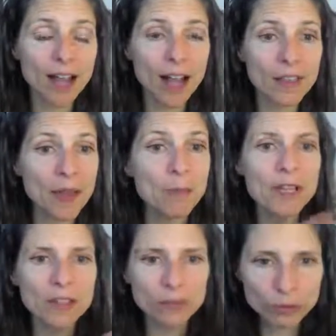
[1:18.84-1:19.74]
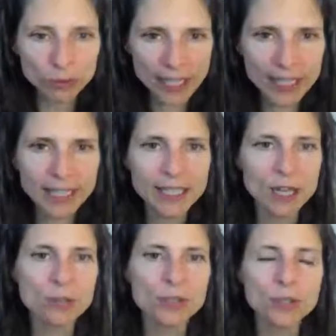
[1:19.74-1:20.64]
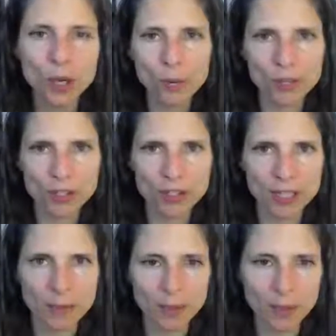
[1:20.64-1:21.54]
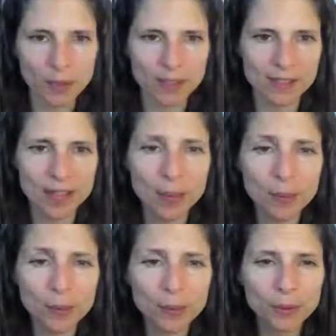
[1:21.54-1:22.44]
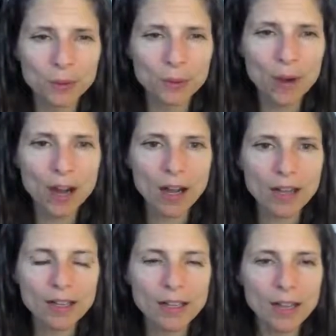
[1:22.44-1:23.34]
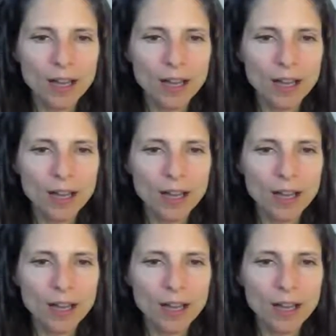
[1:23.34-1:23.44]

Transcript: And then we can really go so much deeper with the temple work,